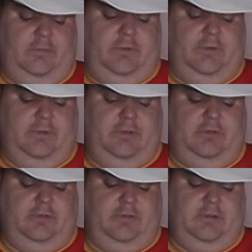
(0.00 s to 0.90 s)
one
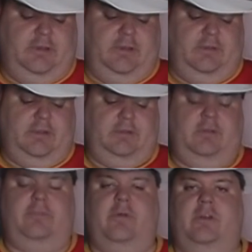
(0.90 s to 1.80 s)
existed in
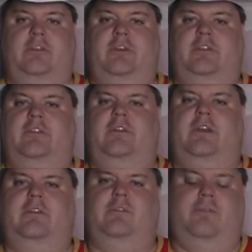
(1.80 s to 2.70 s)
1946 to
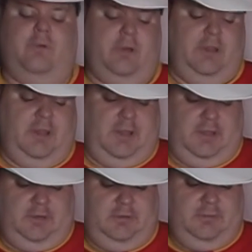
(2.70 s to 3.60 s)

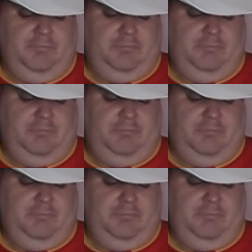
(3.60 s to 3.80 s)
1948,